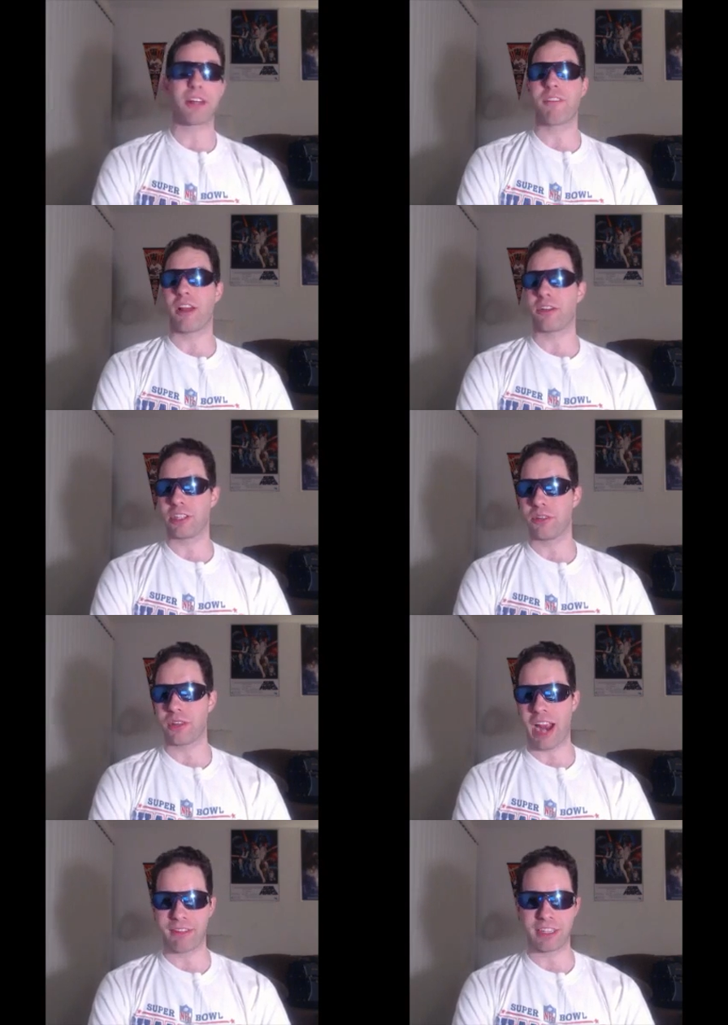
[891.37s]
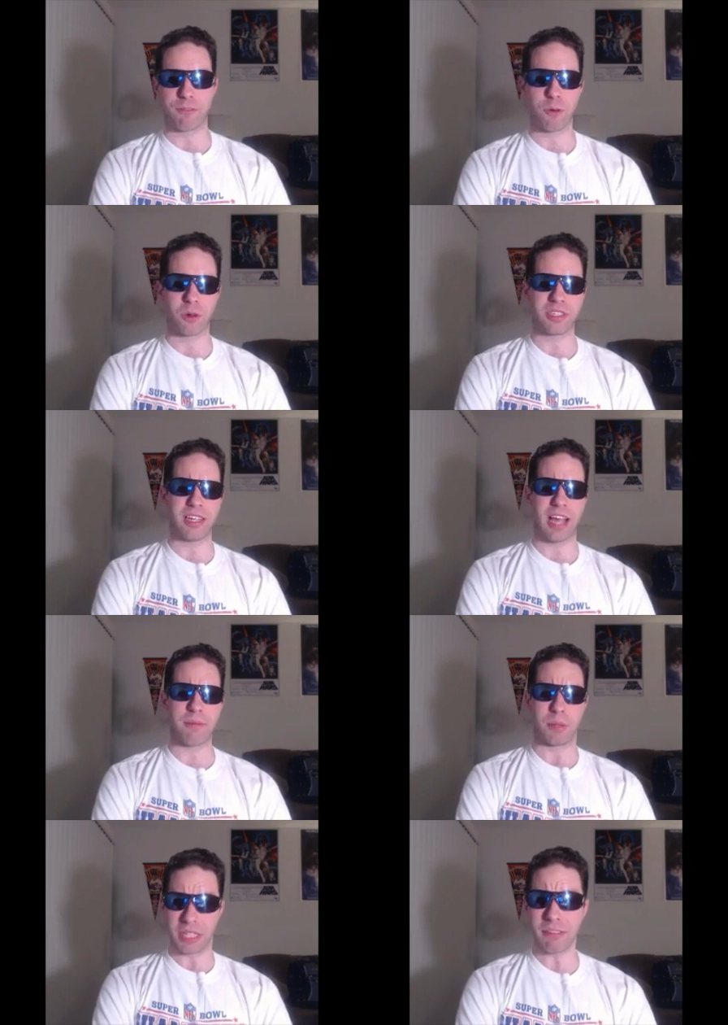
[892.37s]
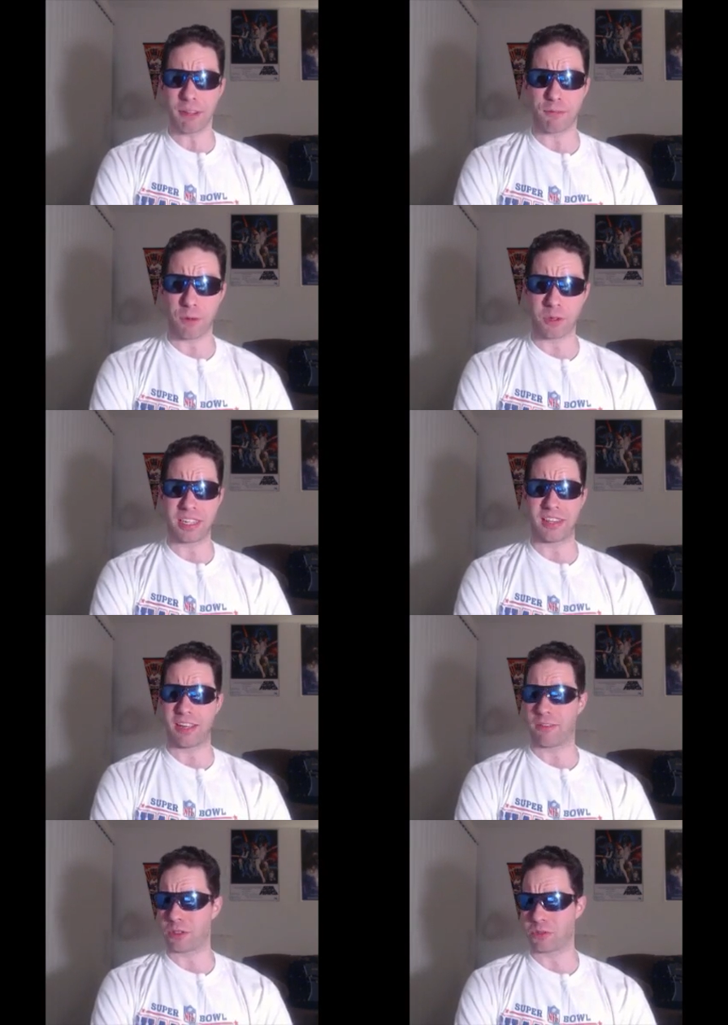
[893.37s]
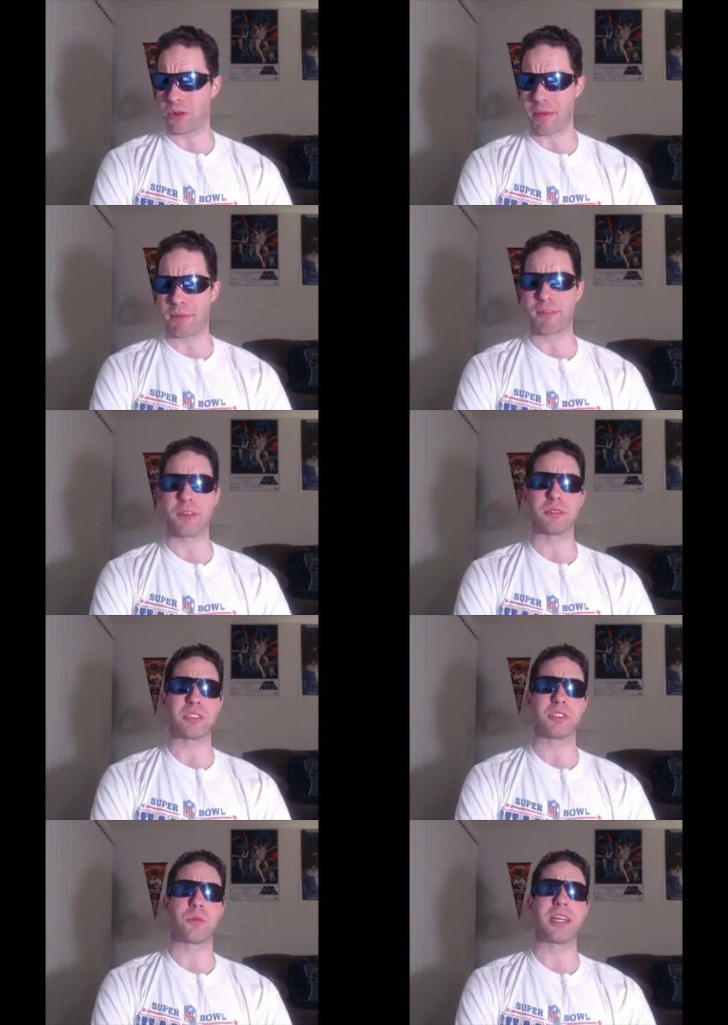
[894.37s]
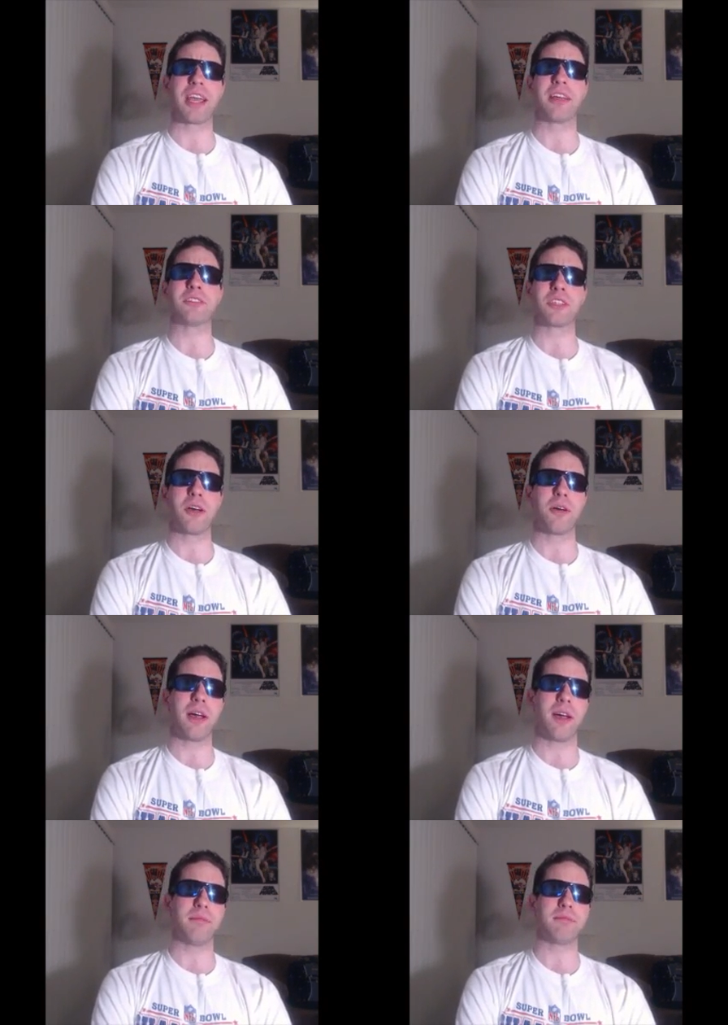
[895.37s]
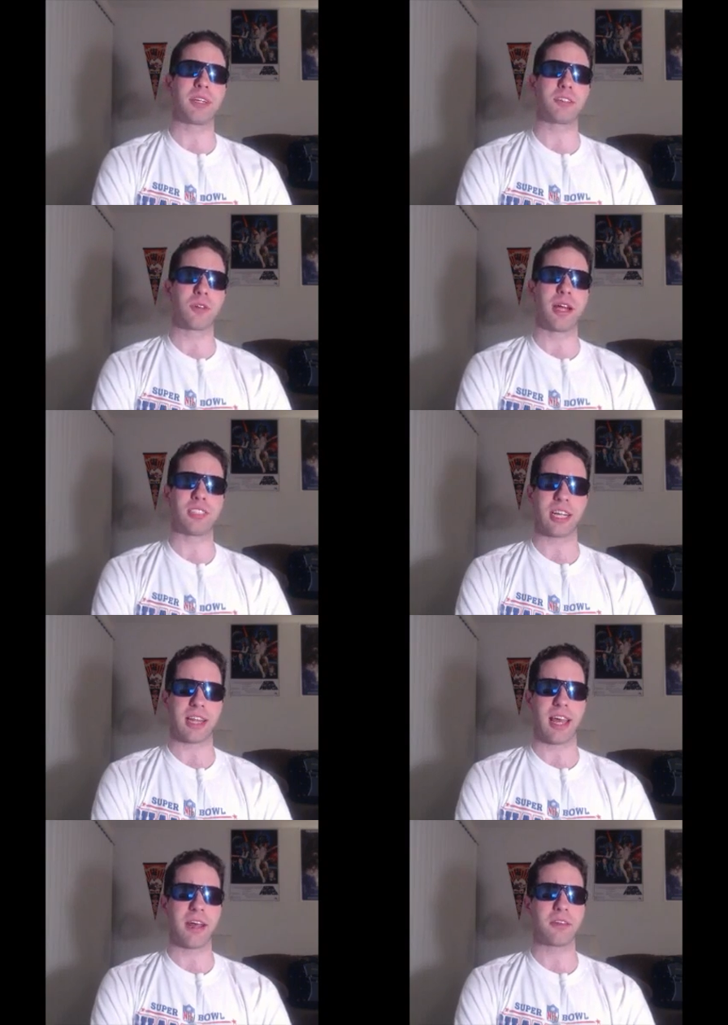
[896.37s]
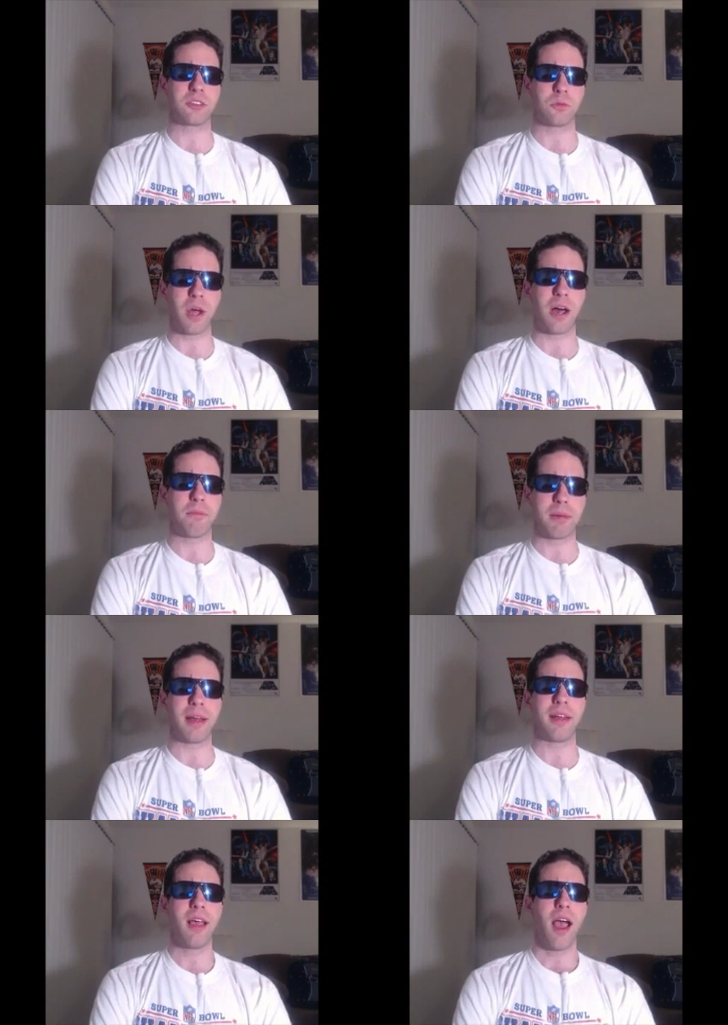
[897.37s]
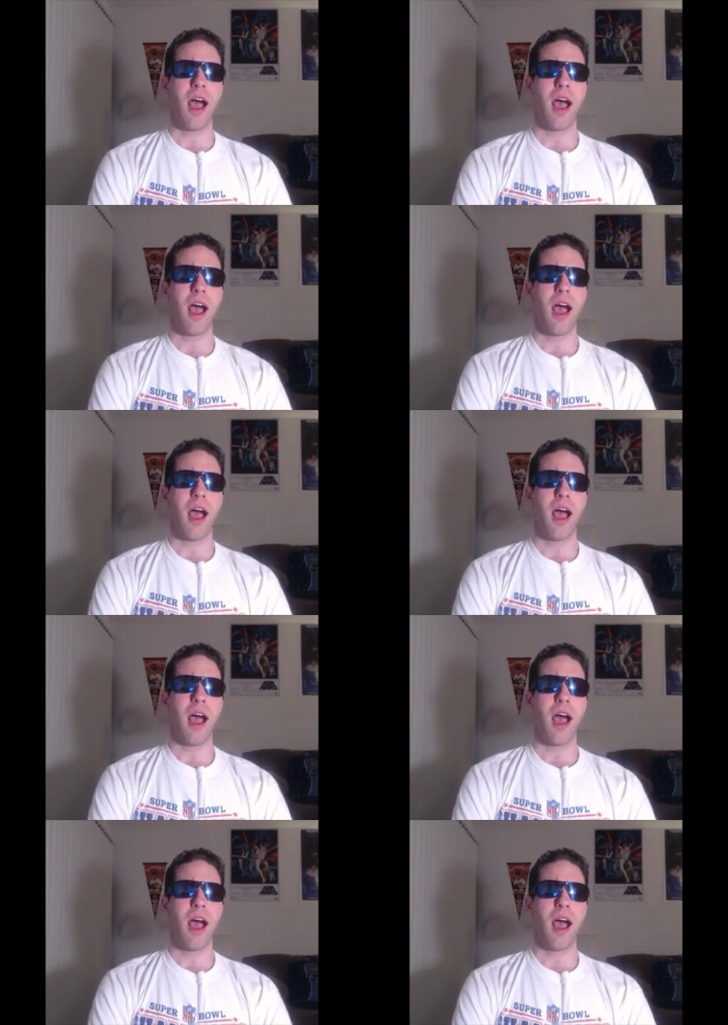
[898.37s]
Ring of Honor 2, they're having their 14th anniversary pay-per-view is this weekend. So I'm going to try and check that out as well. But